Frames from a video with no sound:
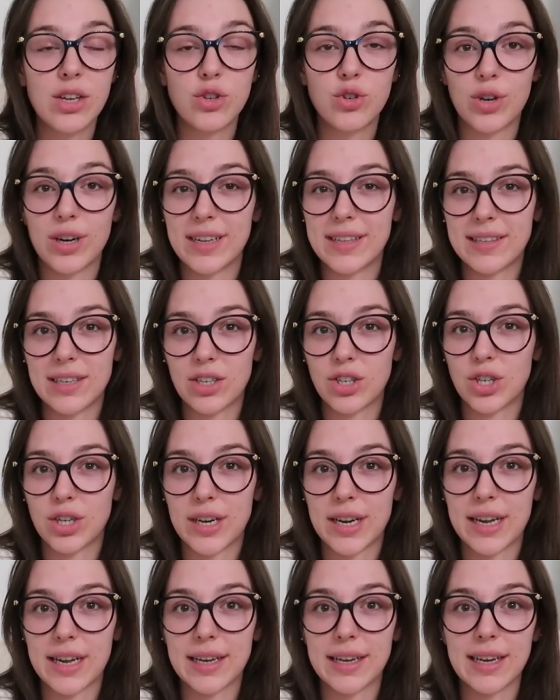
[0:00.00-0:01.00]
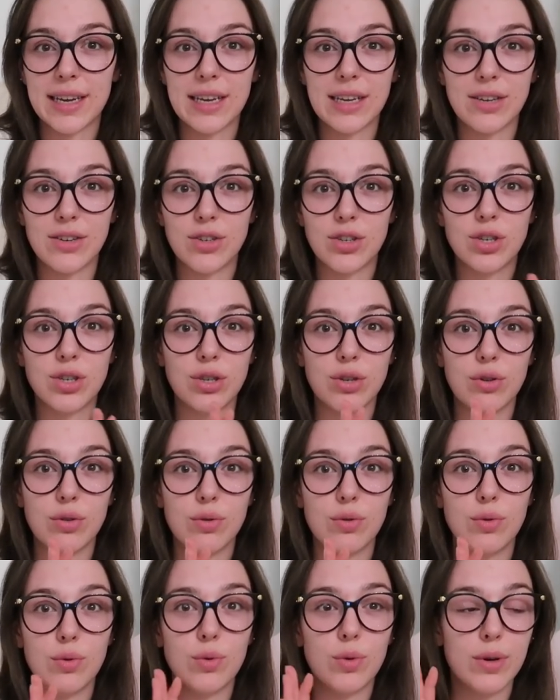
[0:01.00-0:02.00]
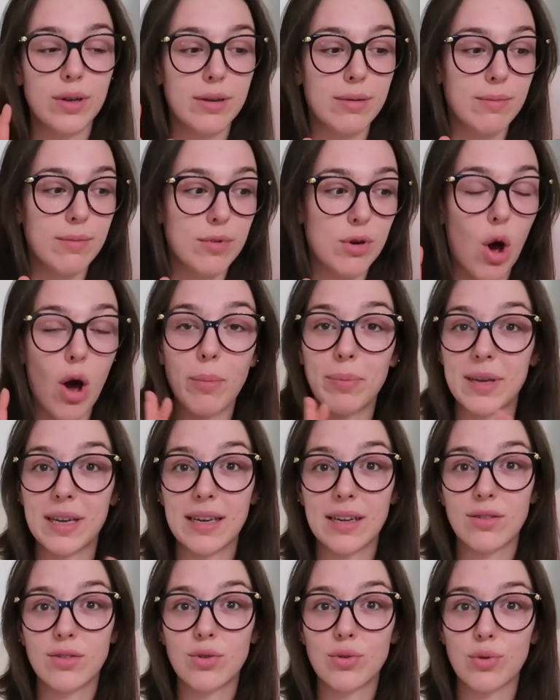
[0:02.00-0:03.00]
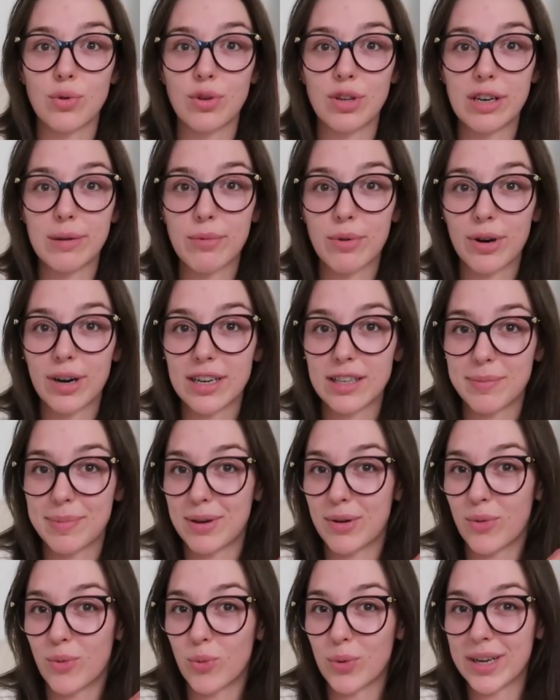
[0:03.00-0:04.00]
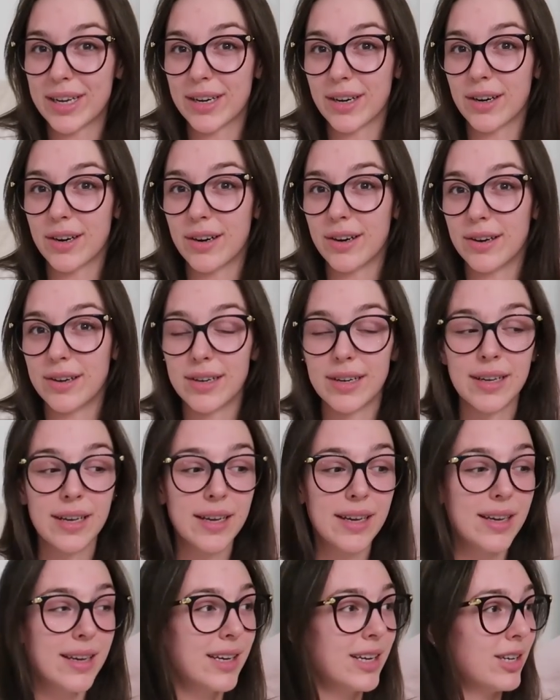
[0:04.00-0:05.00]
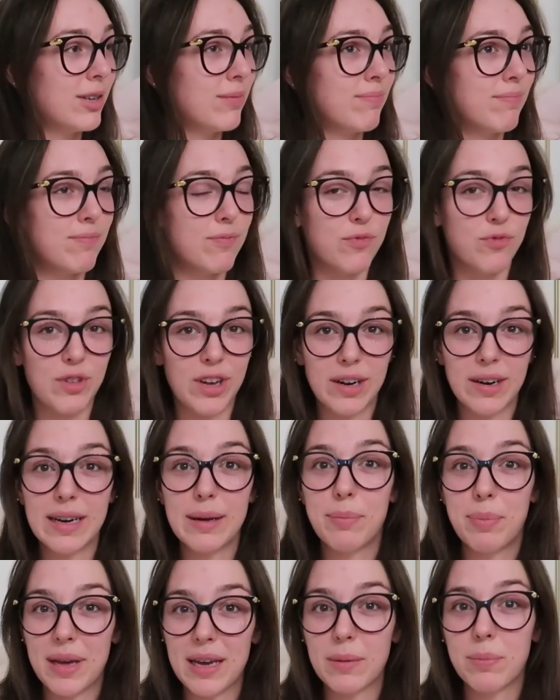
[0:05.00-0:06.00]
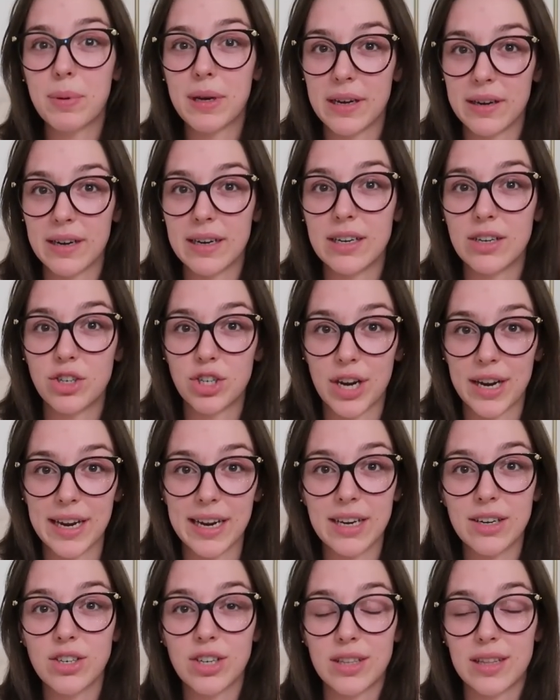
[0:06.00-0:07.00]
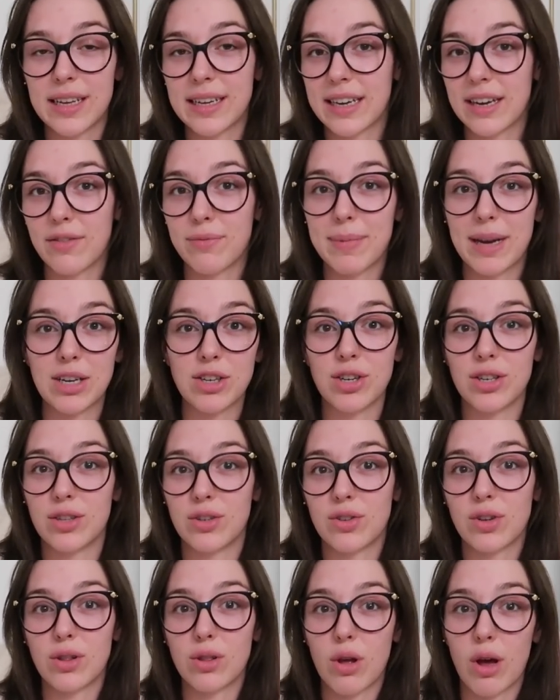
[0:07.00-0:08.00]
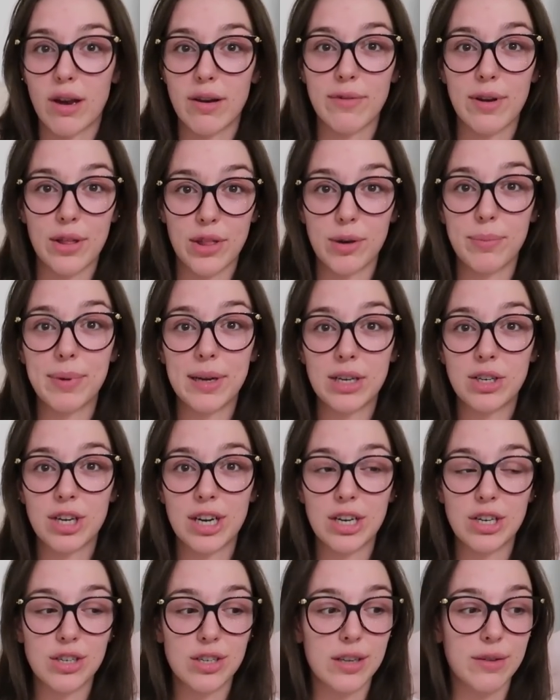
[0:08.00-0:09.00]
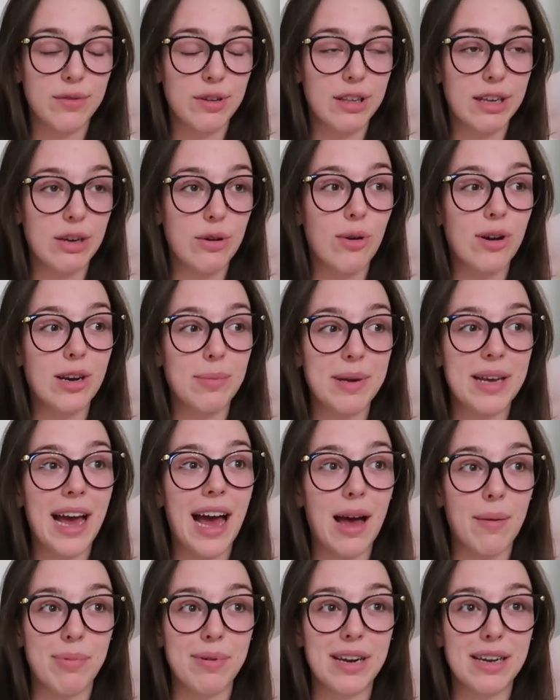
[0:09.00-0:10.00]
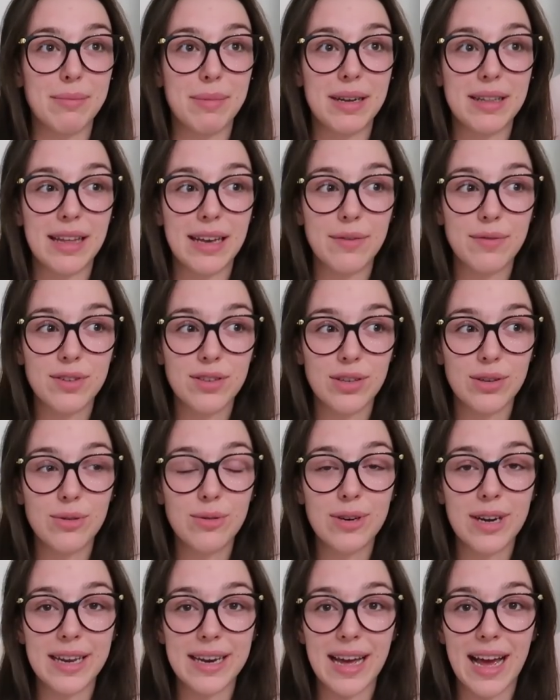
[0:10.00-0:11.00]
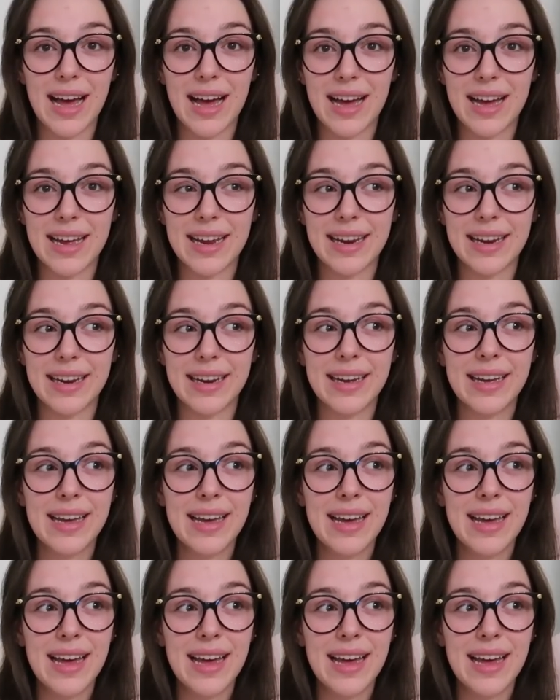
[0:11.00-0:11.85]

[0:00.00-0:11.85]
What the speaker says: transitioning into not being in school anymore has been a weird, very big period of change. And like I've mentioned, there's a lot of other big changes I feel like going to be happening in my life soon, and I